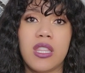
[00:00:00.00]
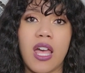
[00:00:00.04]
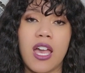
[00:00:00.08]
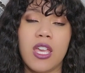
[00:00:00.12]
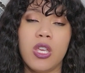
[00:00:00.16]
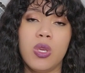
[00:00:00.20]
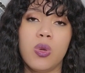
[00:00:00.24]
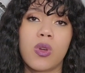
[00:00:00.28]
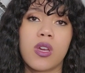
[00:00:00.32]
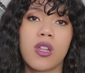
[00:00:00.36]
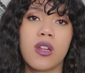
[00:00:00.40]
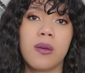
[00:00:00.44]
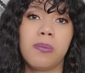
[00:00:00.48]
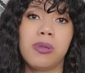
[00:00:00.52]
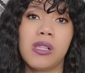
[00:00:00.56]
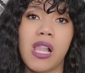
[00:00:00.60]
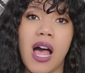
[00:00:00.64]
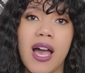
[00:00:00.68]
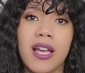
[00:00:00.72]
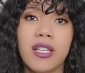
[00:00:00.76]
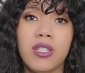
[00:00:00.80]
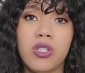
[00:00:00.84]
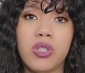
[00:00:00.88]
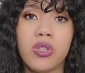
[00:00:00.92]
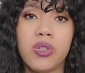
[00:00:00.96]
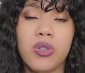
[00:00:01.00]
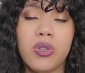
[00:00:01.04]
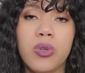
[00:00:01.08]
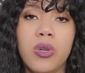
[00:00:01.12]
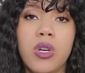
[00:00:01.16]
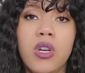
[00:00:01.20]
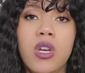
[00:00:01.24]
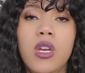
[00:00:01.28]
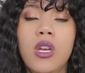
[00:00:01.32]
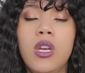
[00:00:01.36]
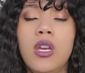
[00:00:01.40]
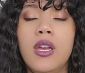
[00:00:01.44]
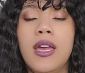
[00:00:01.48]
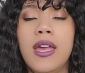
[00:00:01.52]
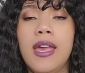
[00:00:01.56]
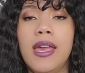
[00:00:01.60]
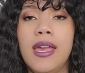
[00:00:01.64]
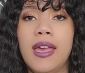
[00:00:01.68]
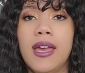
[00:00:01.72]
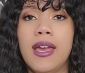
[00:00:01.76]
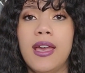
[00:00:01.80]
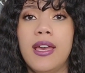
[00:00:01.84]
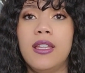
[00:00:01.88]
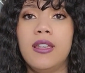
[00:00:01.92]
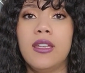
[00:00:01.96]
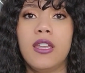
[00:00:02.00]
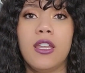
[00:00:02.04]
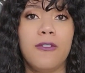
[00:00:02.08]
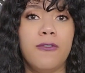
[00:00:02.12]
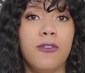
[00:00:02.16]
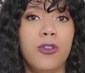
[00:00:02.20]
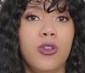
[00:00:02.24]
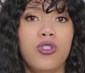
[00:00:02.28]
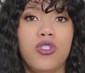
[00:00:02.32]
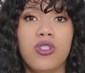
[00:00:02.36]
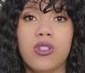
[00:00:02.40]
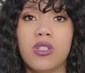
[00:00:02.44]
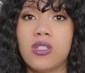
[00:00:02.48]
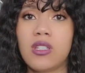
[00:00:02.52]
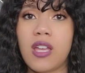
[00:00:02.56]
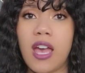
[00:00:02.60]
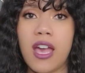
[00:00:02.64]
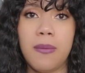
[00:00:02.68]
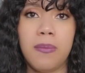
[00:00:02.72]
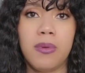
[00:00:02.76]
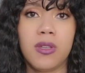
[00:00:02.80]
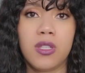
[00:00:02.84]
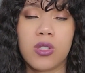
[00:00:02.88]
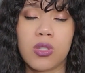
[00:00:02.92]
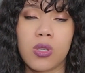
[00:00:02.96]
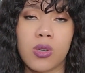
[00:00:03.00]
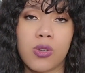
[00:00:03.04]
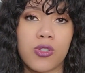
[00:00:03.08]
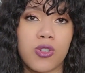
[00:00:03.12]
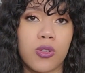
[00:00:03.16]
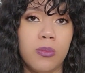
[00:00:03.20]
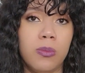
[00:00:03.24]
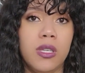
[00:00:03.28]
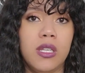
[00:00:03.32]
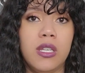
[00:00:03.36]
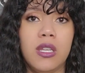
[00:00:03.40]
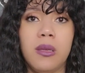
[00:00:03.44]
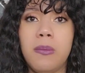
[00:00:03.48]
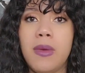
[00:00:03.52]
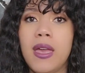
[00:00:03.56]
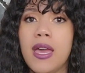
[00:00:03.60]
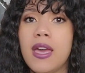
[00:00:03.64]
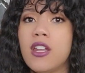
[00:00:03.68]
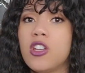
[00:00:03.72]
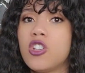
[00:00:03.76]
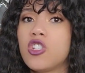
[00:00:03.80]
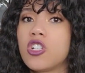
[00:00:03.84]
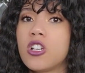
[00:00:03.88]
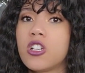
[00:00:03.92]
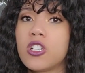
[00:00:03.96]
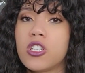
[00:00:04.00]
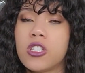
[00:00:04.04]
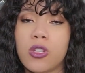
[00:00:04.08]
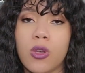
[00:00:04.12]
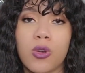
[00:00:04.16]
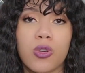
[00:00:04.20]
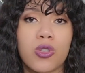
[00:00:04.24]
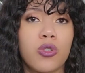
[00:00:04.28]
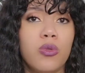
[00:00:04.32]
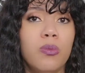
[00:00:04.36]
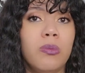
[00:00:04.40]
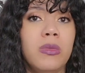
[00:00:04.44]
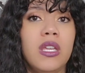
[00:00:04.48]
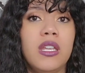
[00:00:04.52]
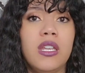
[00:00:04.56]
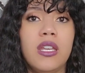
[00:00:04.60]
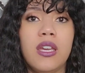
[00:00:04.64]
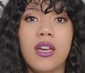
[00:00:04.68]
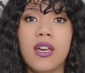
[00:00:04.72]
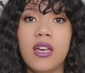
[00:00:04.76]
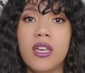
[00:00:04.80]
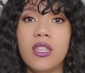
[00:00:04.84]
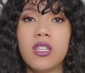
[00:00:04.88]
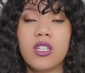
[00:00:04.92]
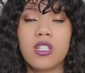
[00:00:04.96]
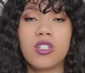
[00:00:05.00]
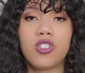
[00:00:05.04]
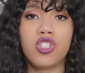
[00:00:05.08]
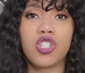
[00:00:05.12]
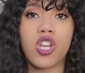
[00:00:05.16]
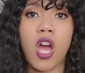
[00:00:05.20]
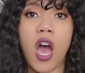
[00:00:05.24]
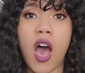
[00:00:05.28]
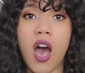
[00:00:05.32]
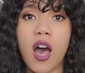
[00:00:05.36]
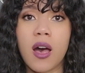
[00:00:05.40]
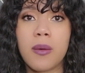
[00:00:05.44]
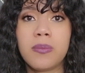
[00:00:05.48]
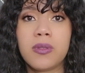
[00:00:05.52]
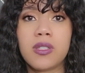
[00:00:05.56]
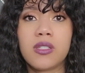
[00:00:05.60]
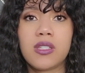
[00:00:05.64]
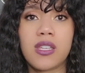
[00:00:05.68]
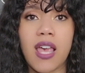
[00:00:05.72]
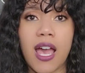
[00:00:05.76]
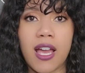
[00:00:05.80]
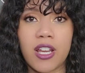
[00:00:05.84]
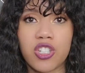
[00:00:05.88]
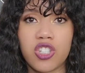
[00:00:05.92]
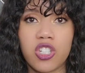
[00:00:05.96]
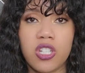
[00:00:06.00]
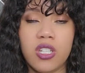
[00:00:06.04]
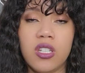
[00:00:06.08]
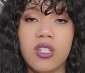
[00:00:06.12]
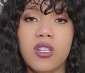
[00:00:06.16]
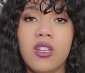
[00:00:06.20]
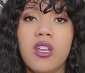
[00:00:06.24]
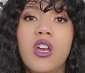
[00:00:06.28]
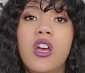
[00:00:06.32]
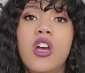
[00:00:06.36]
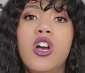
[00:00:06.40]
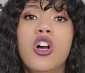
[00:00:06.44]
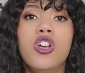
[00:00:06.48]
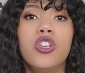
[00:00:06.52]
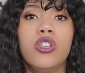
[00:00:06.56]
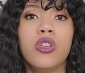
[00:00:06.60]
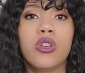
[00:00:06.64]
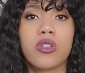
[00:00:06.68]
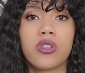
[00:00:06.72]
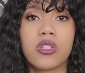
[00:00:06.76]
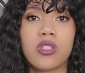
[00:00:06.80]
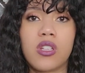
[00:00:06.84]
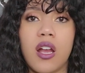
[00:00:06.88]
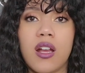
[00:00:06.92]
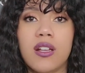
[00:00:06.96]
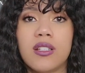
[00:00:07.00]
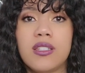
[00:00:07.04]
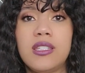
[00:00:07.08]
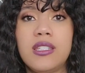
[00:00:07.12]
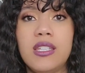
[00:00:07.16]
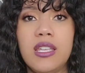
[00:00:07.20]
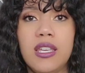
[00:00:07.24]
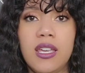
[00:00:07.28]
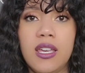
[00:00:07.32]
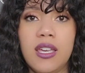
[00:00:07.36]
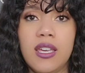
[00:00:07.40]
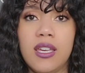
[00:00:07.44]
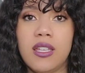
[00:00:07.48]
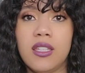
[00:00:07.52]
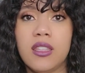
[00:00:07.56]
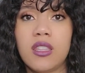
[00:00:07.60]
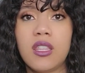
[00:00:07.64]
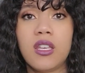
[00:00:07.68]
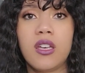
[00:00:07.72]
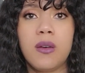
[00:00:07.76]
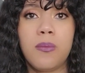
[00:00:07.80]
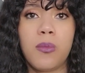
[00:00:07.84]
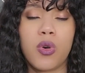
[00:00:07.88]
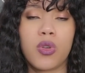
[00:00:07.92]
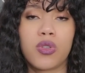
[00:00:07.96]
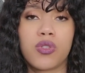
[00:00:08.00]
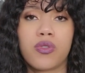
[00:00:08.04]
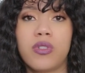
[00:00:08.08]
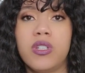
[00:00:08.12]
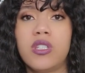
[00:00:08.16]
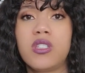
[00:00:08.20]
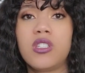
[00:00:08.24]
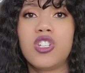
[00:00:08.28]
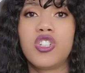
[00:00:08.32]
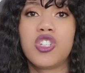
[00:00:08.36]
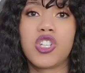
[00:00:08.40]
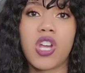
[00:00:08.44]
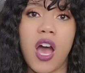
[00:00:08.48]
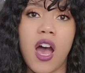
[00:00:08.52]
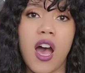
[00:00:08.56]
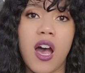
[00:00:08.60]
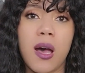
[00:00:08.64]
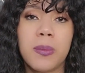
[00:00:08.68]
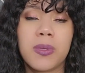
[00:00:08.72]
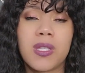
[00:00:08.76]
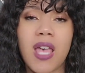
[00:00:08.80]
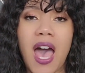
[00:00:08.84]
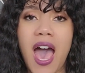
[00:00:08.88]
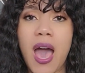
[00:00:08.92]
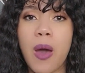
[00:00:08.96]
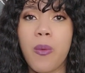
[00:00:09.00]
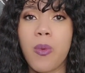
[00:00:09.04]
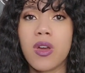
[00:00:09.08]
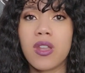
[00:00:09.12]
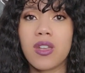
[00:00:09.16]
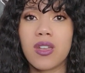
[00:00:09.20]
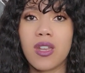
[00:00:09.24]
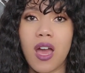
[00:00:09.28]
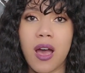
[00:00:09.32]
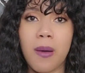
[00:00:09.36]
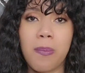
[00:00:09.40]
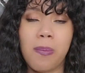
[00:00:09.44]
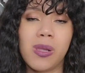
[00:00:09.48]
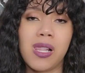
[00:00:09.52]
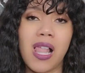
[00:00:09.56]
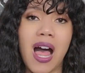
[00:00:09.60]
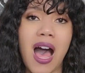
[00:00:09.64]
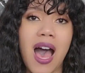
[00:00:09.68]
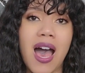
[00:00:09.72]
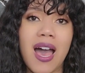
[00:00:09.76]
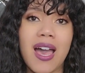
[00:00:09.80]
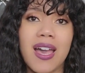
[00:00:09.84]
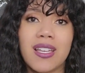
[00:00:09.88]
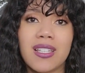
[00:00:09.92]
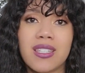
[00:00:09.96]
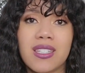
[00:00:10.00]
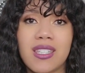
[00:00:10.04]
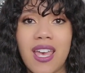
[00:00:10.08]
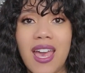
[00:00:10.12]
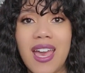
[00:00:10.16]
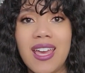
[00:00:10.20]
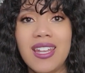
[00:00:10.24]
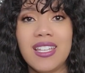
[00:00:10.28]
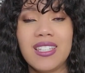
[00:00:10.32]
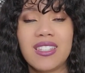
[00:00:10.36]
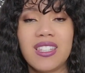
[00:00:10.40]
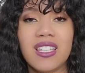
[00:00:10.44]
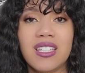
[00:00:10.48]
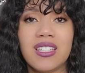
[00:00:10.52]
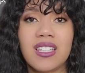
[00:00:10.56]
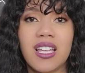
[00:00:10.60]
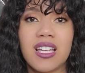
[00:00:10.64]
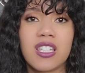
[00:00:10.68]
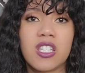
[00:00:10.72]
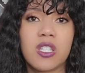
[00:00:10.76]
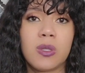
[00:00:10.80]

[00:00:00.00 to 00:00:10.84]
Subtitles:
that you can apply to. And if you just type in social media manager, social media in the jobs section, you'll start seeing the most recent jobs. I wouldn't apply to anything